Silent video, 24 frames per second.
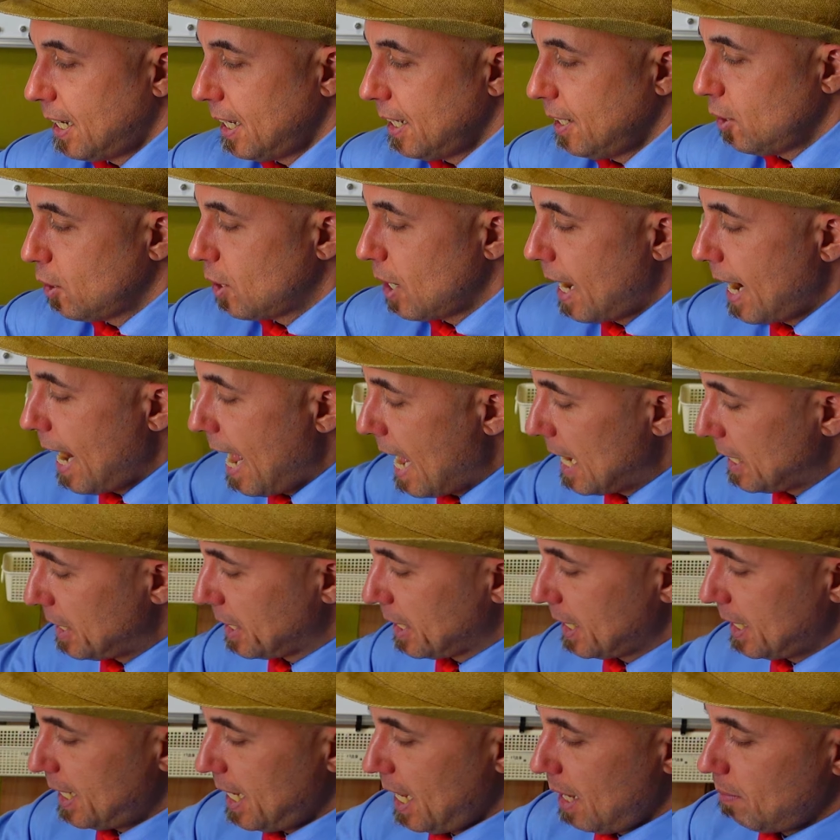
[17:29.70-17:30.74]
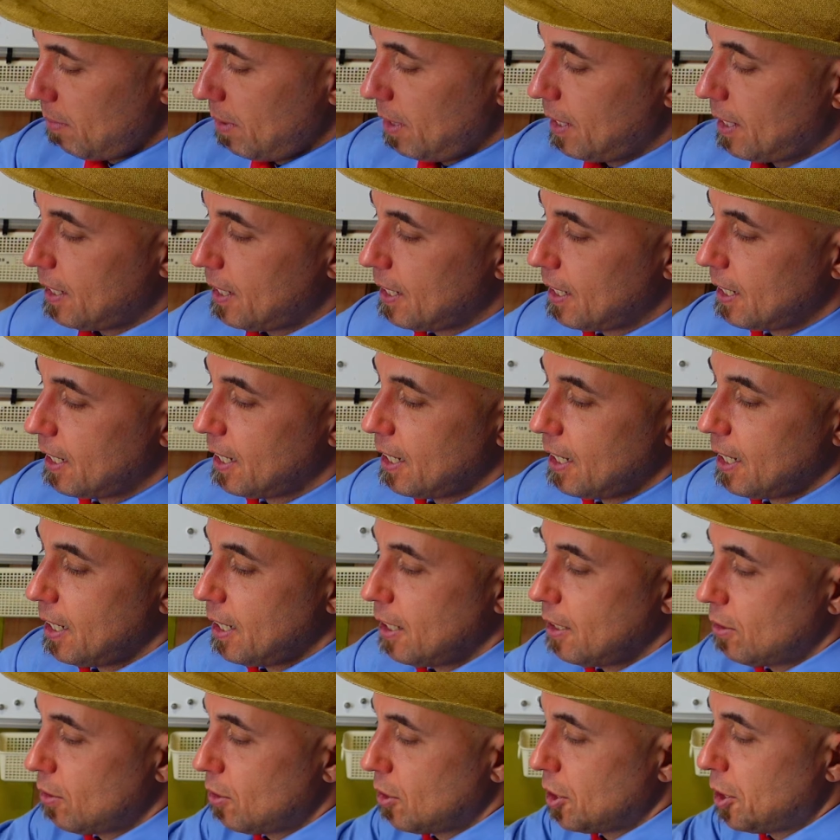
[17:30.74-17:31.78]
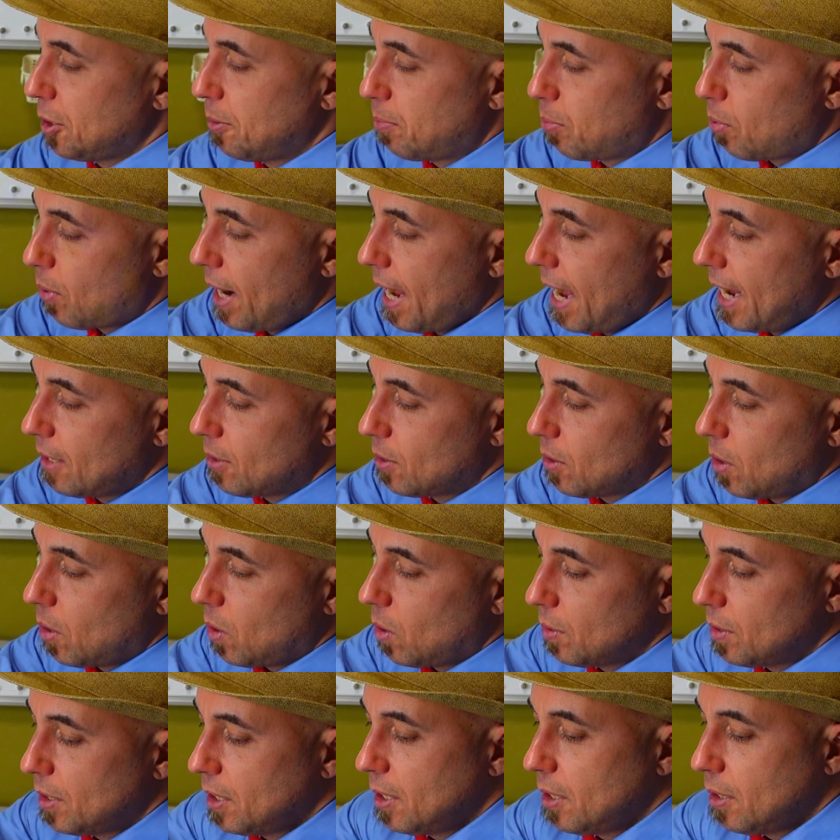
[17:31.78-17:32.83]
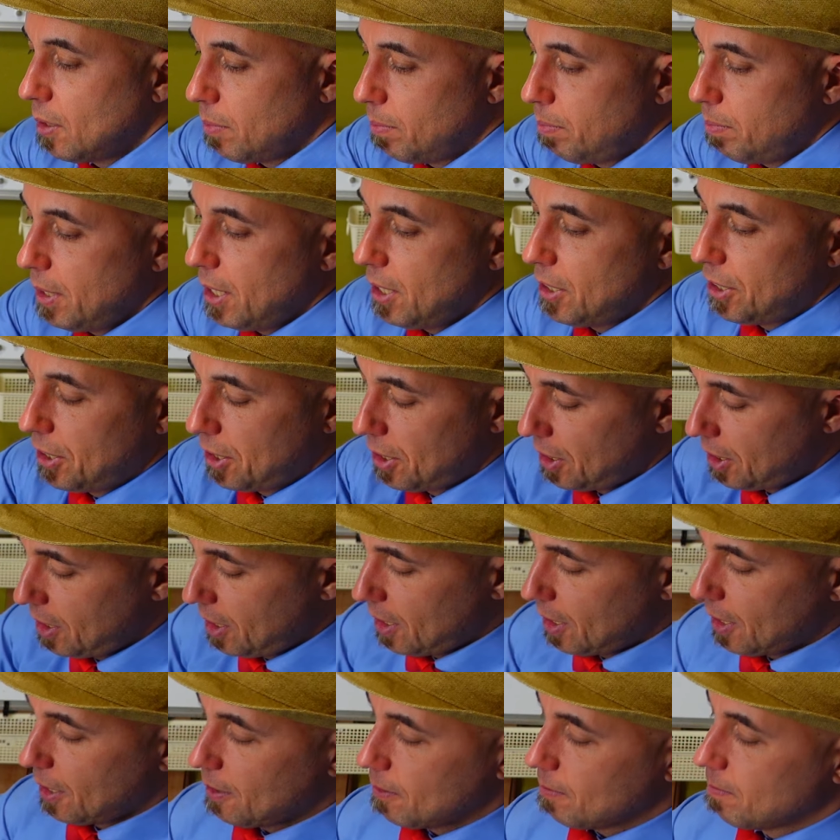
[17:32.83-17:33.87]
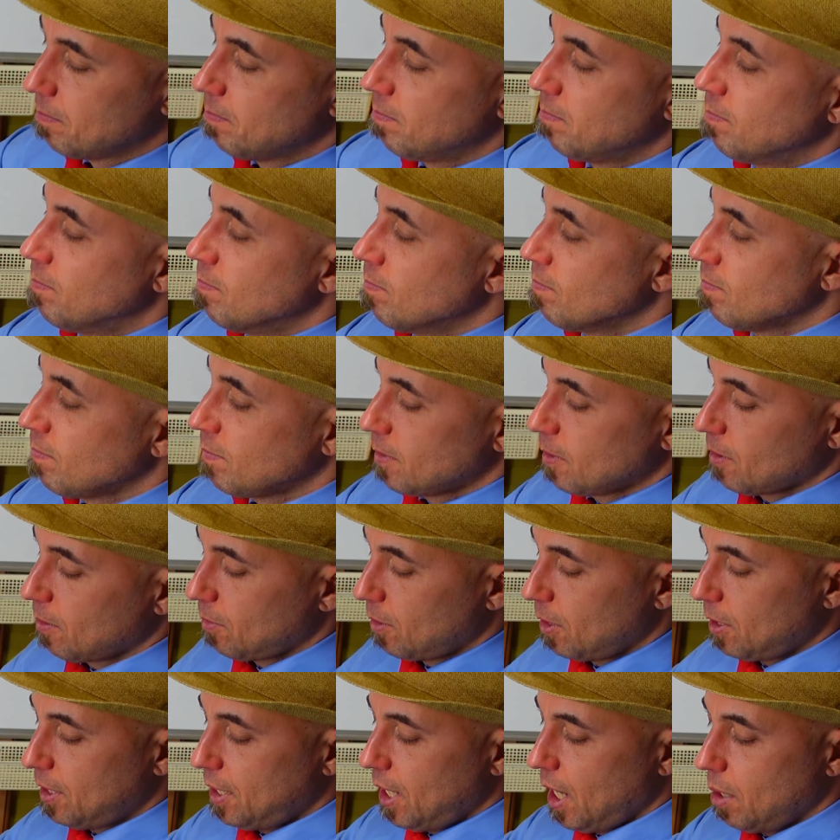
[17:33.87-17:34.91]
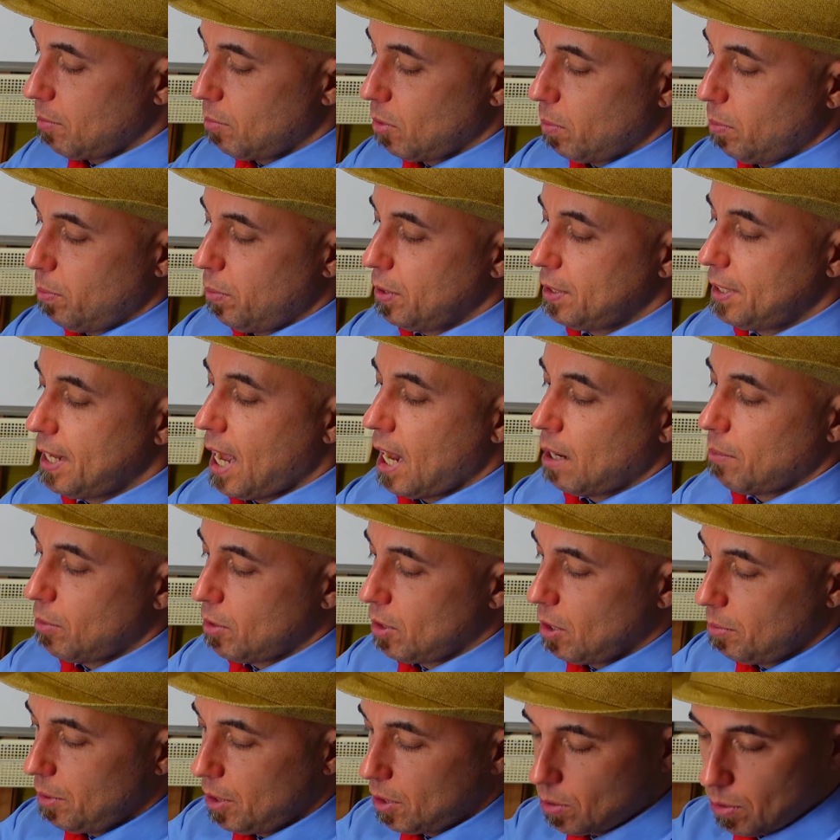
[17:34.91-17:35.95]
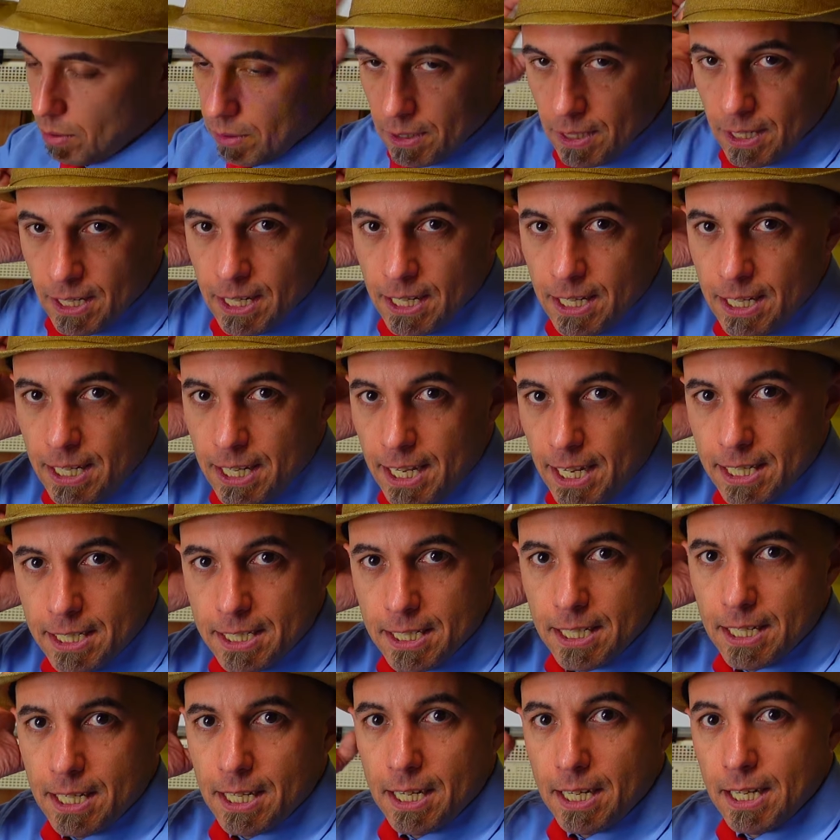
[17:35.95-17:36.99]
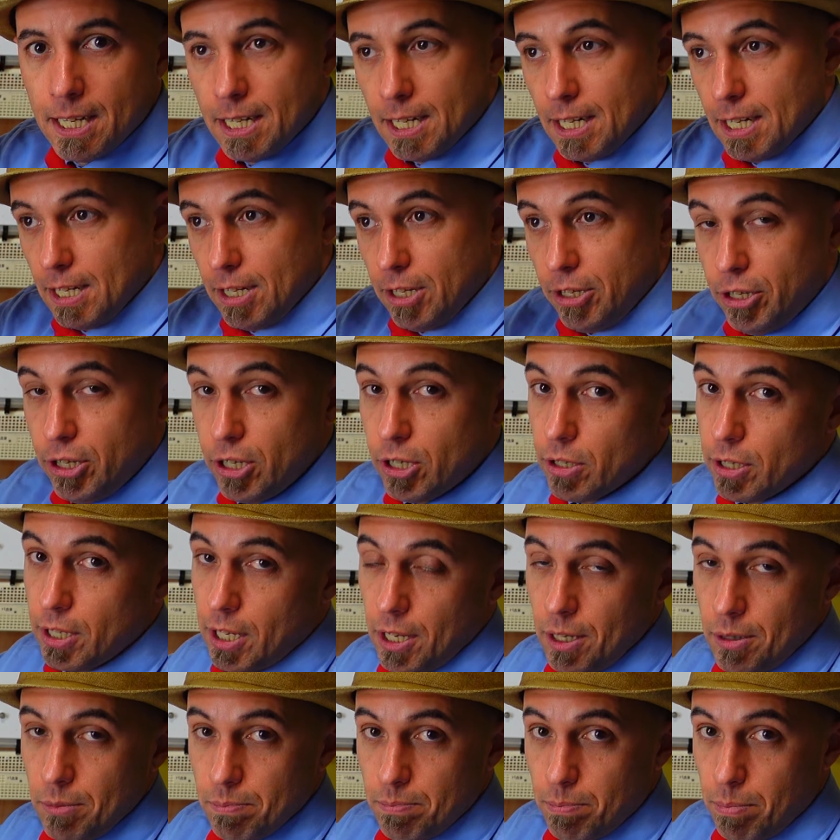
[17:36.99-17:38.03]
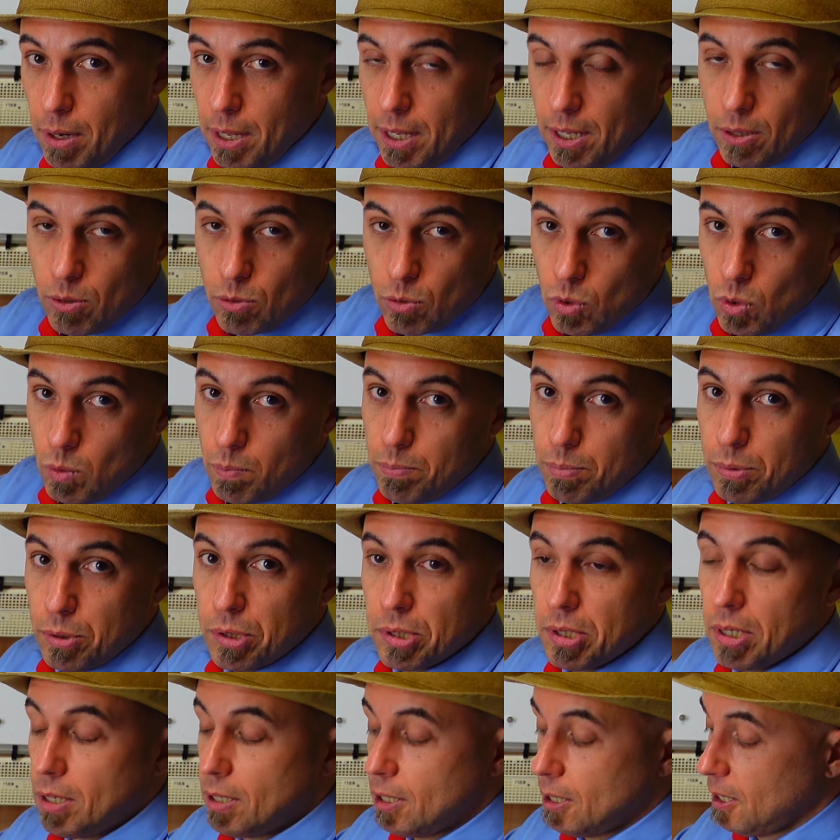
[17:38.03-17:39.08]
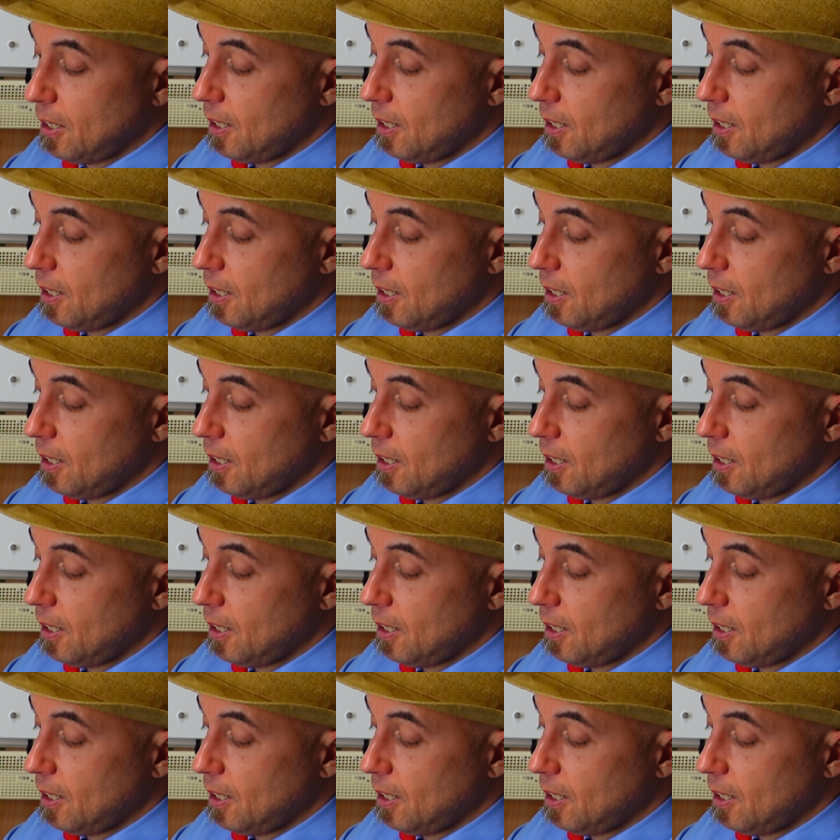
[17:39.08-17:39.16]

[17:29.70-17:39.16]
you gotta ask them to spread all the pieces here on the table, put the animal in the middle. And here you can play in groups,